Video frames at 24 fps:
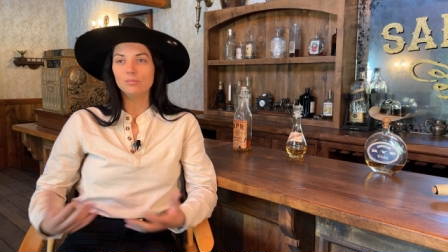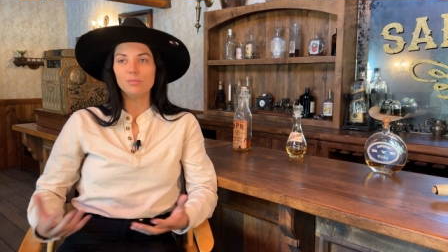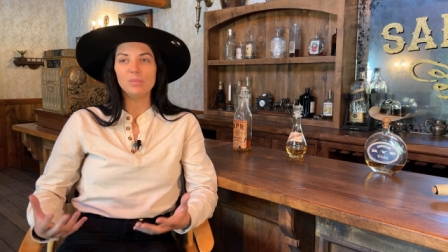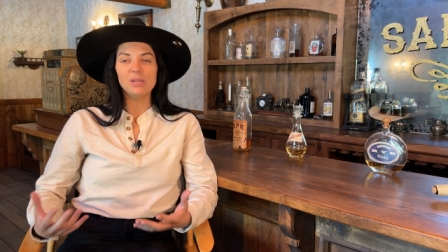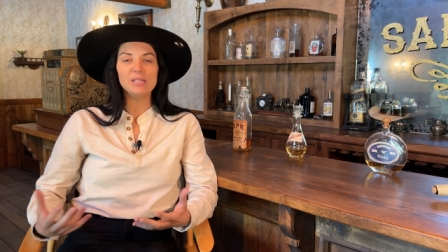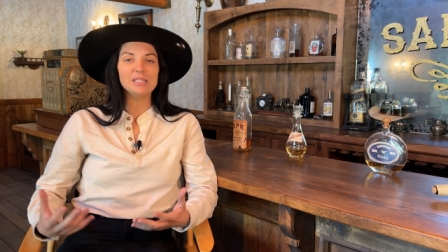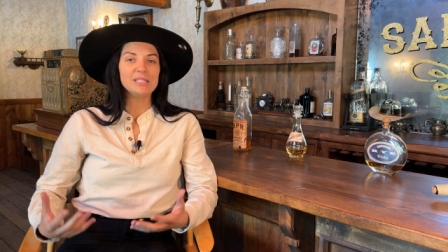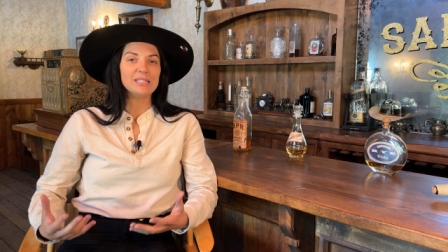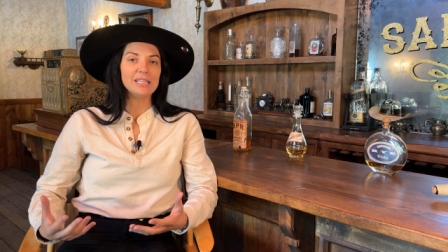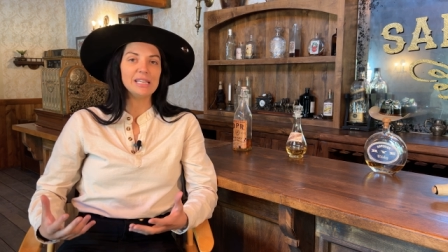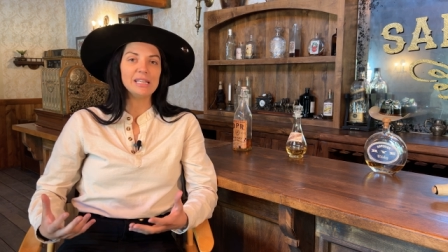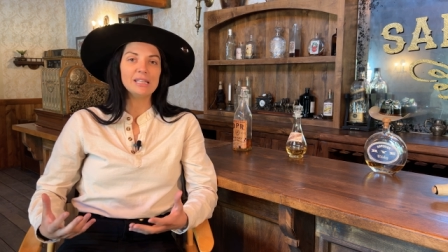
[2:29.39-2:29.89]

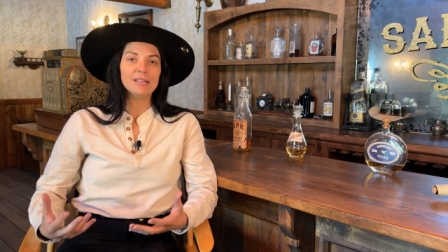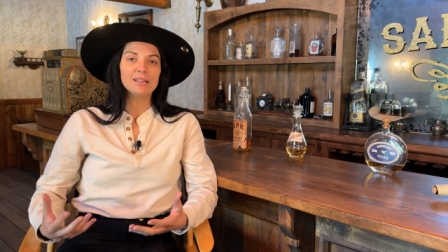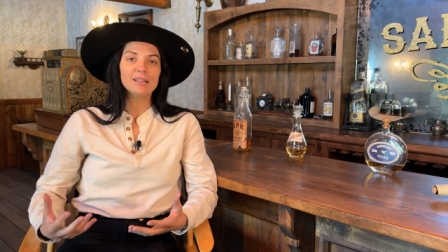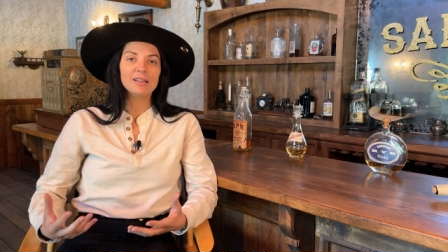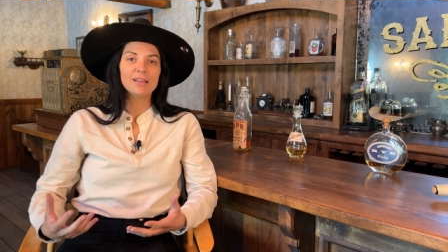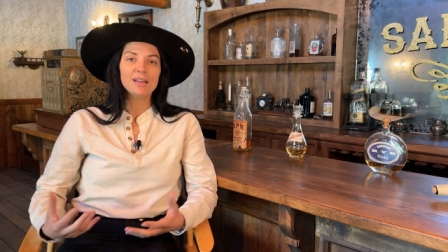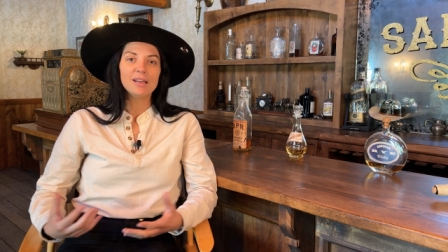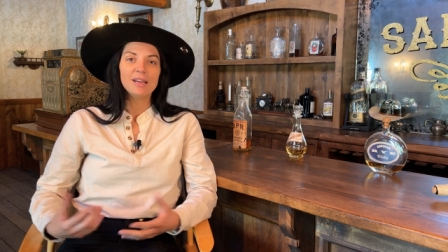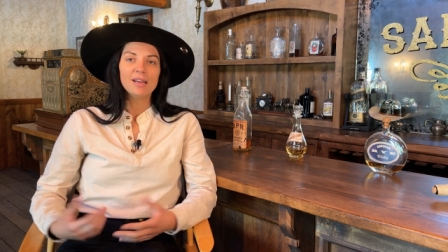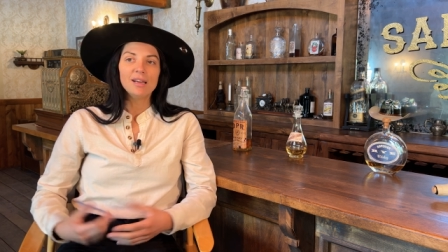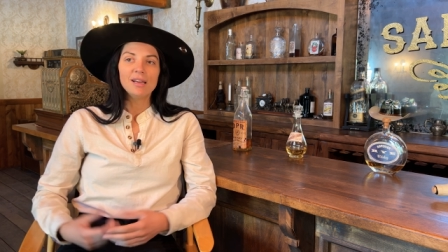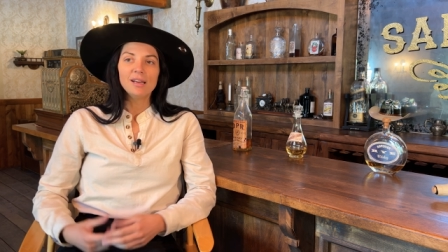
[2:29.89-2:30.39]
be seen.
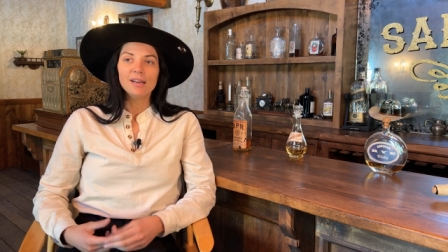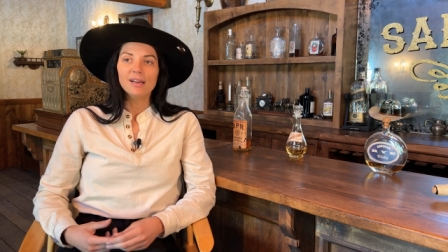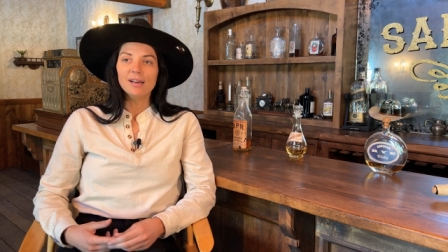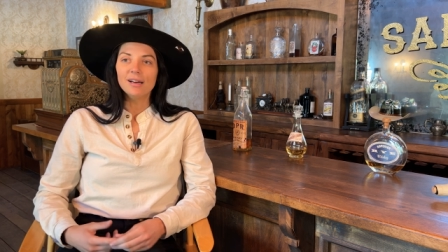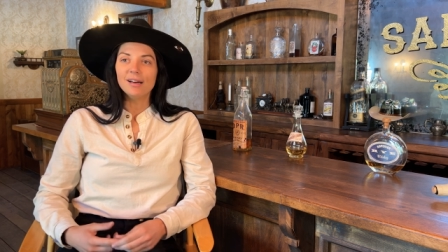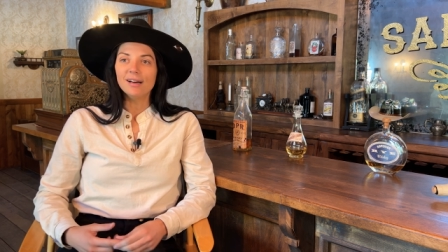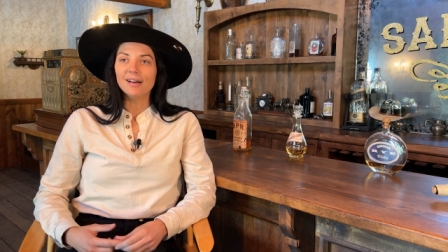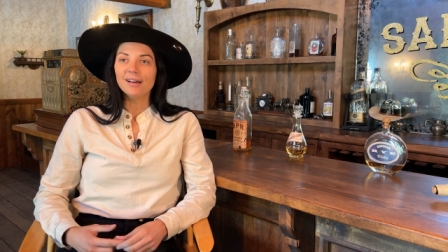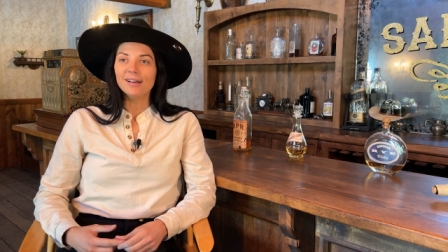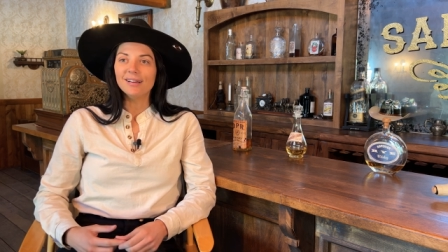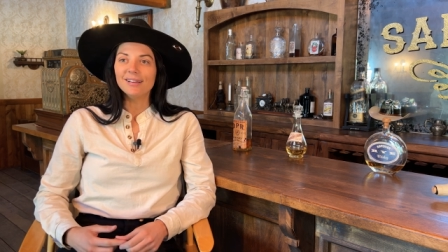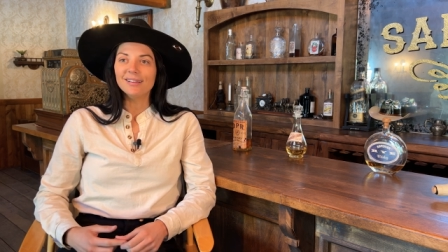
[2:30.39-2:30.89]

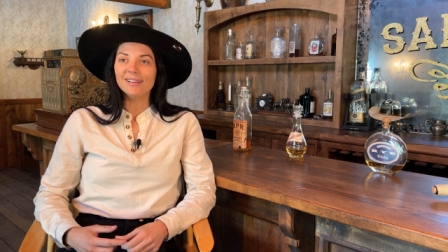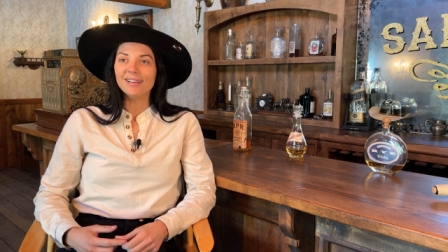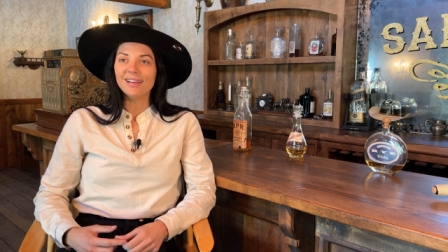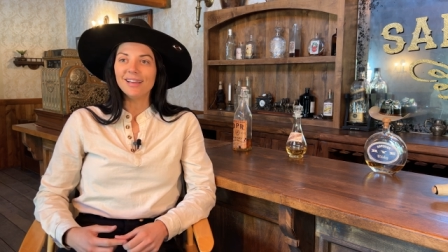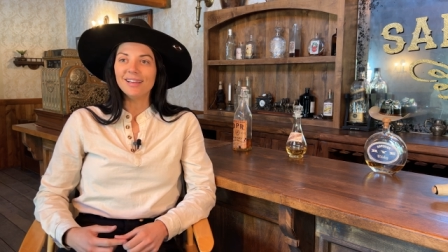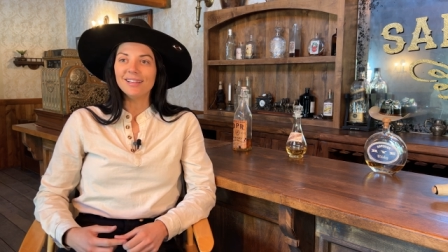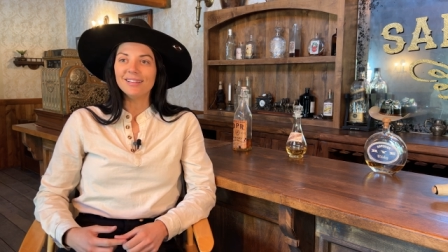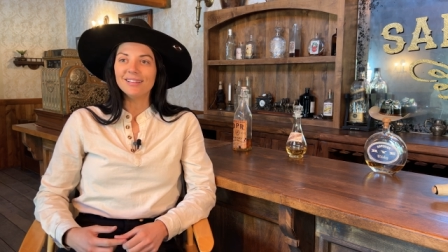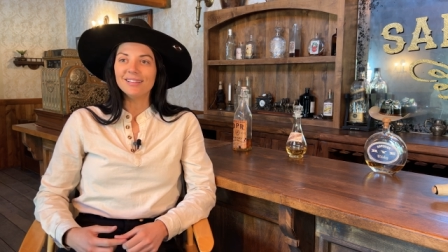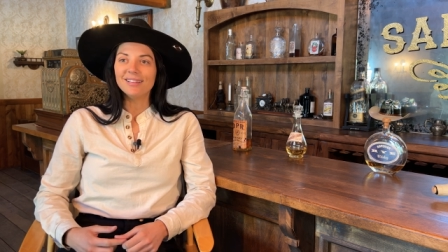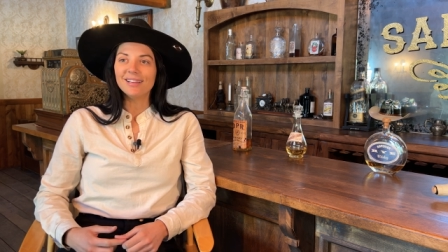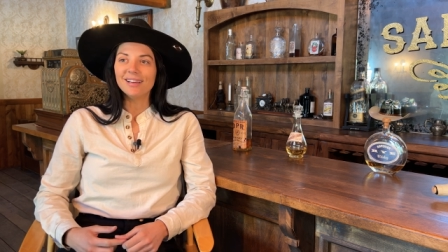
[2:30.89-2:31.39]
Uh,
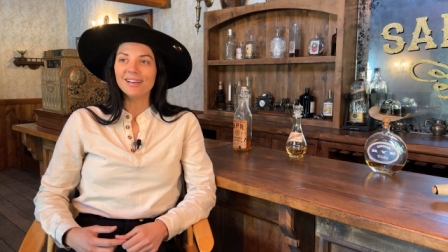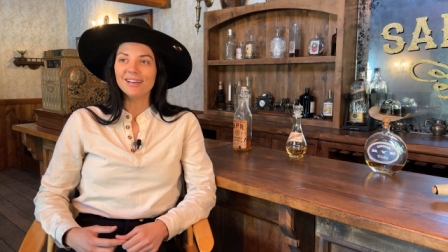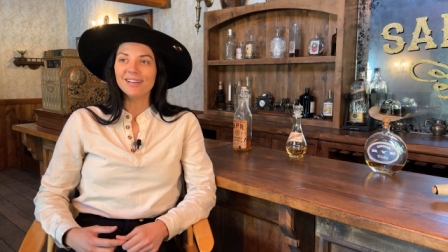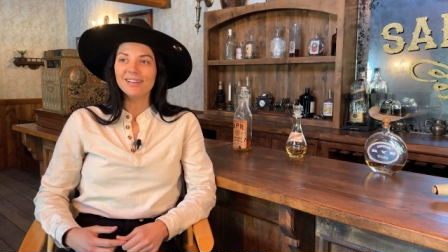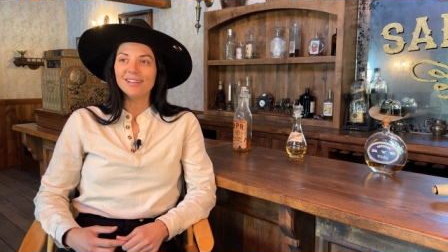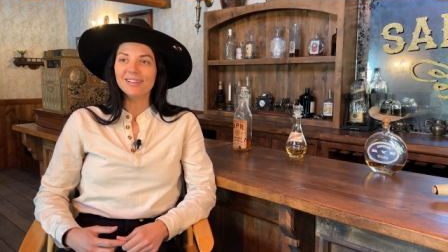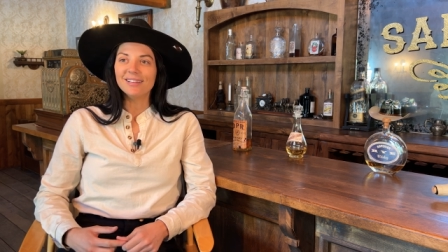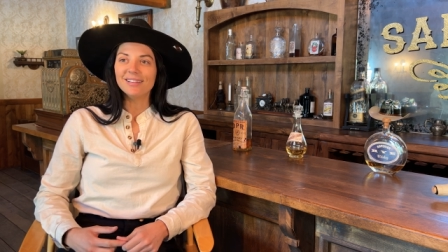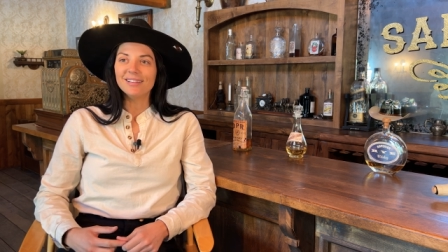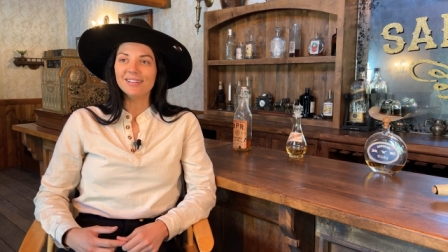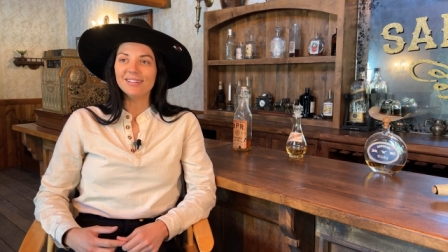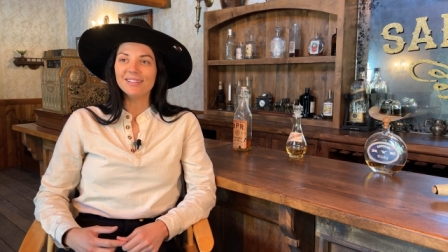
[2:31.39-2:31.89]
and uh,